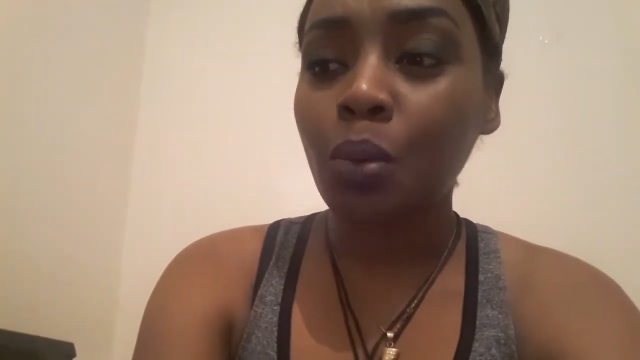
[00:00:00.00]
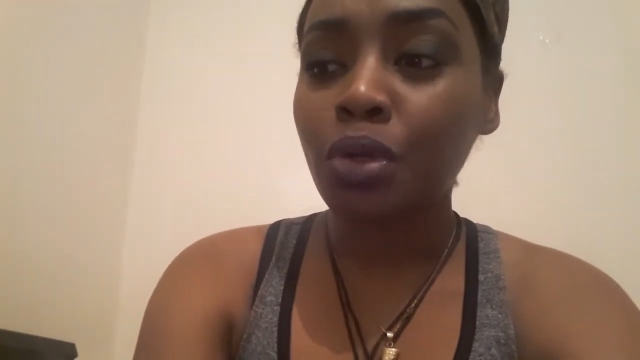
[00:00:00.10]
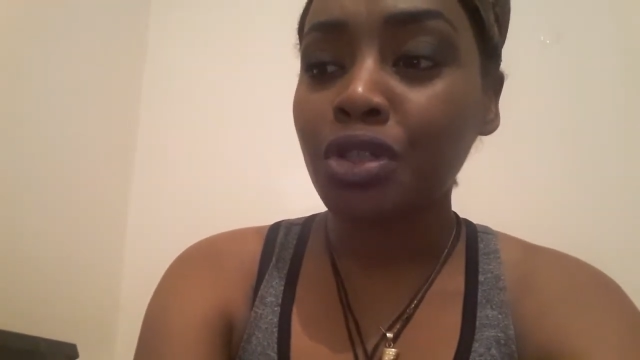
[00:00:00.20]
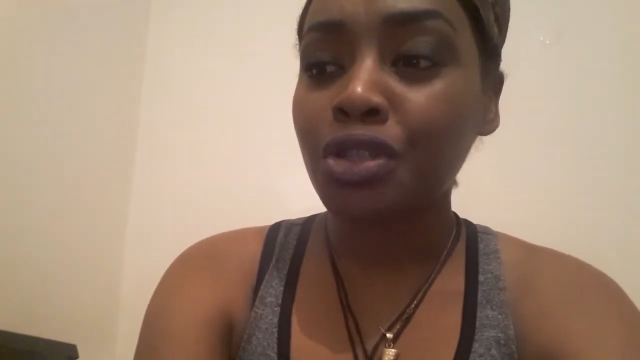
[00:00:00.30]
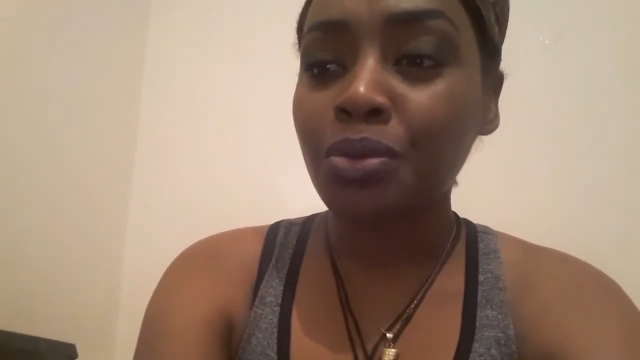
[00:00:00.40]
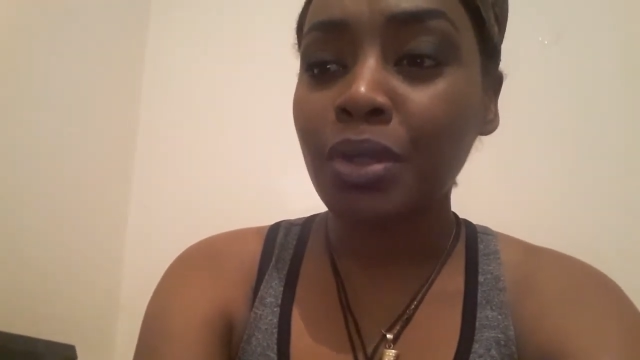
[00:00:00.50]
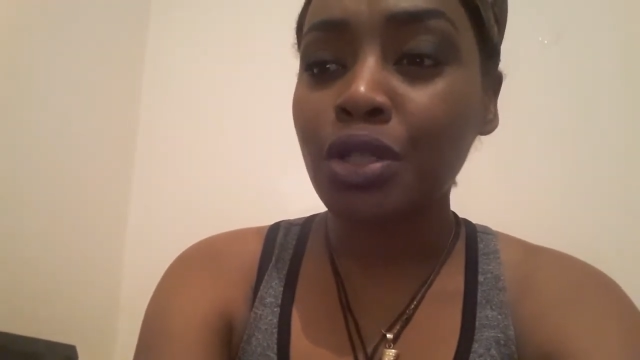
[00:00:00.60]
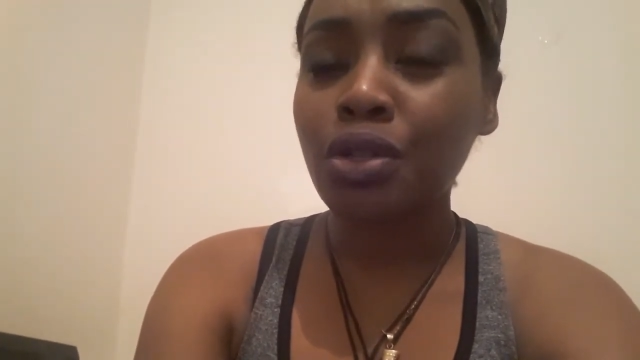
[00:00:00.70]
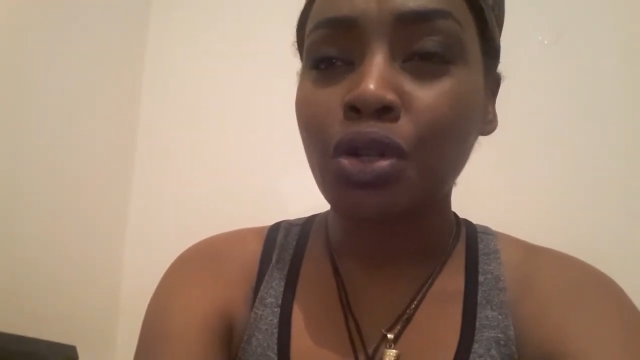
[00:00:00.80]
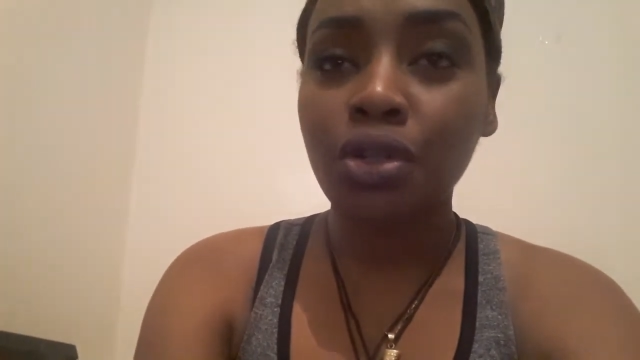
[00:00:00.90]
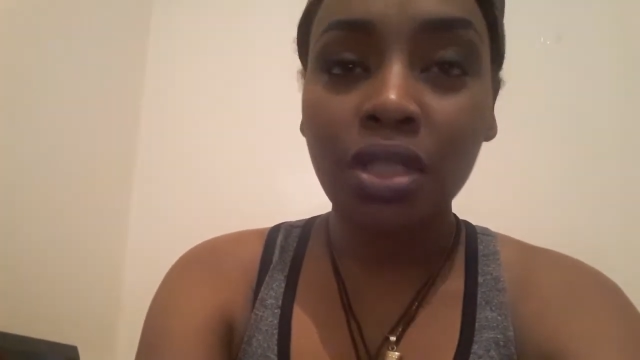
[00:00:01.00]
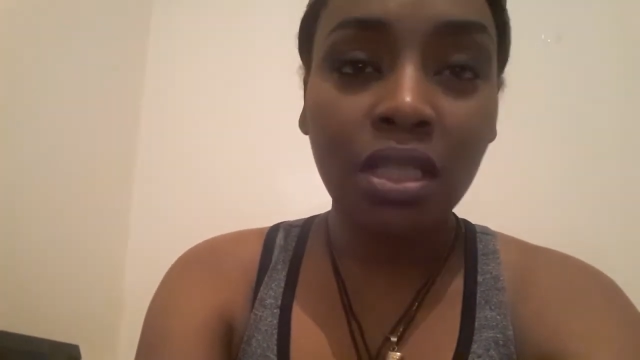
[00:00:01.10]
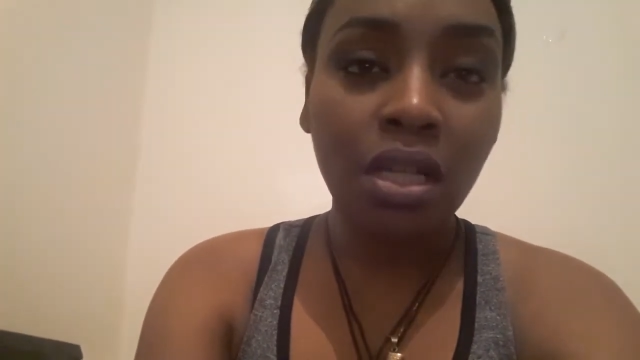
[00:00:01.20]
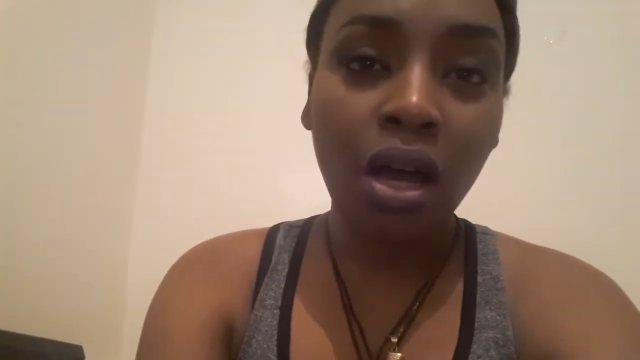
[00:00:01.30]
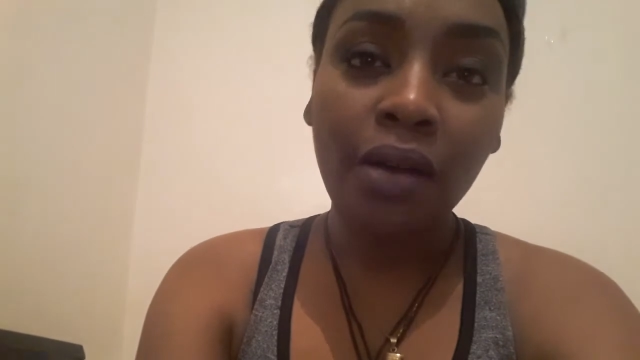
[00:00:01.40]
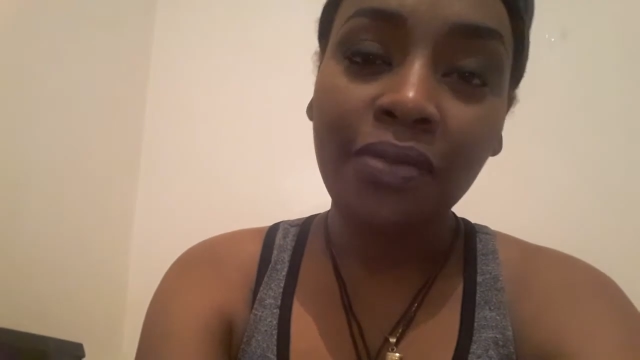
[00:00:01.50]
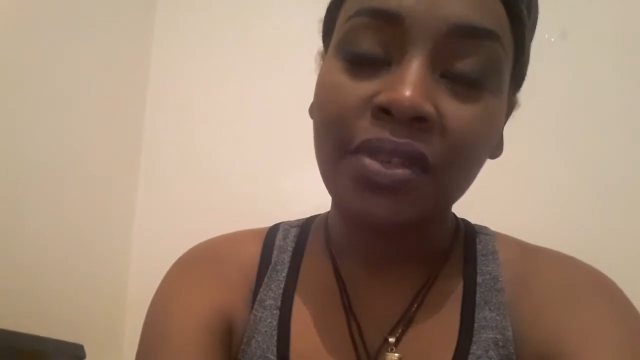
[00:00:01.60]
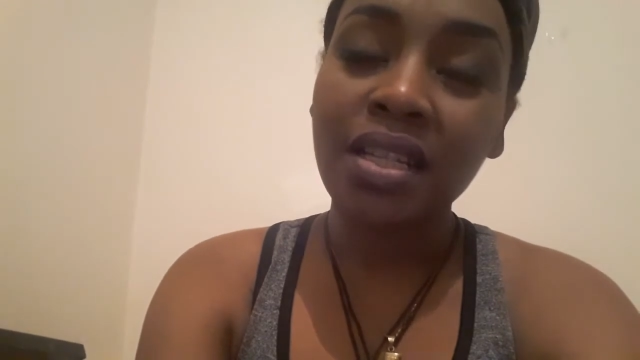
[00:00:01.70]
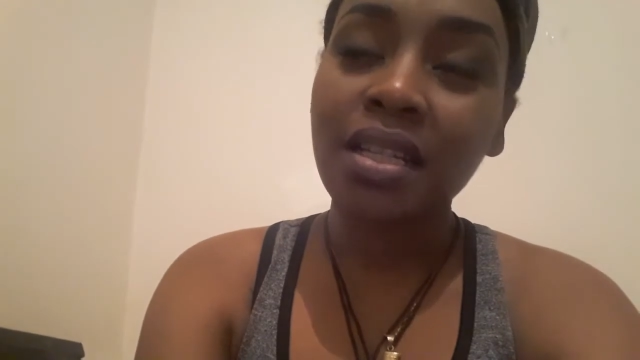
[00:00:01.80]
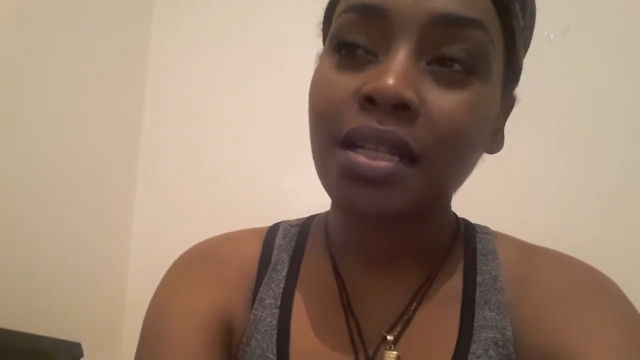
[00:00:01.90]
what you're doing is not good enough,
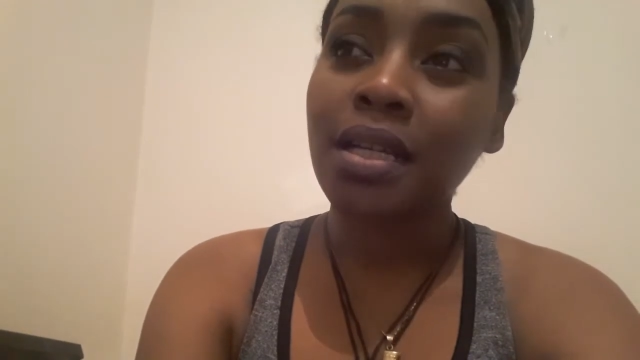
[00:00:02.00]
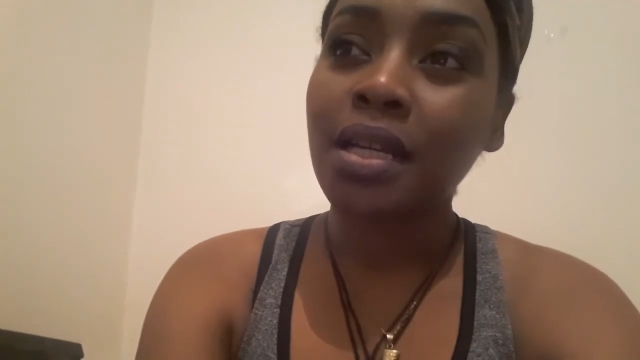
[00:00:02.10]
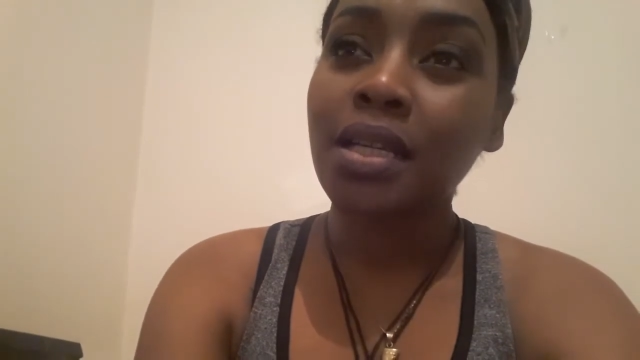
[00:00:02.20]
and